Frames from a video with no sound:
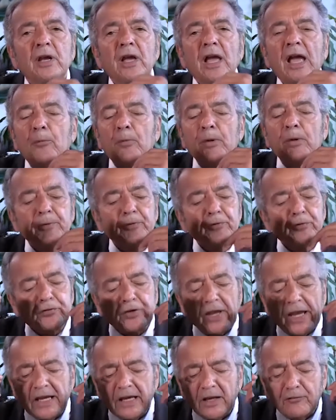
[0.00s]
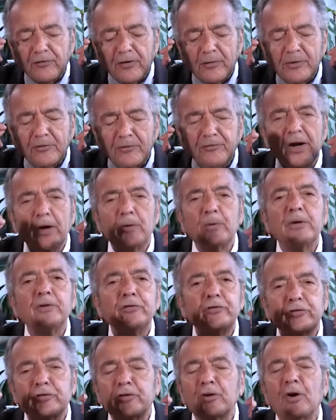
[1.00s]
And we've been saying it from the very
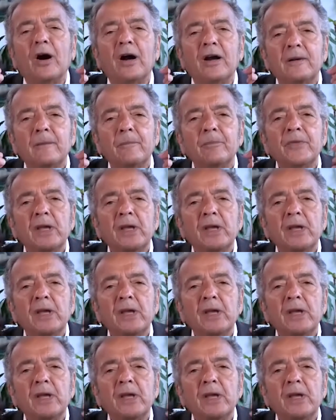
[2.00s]
start.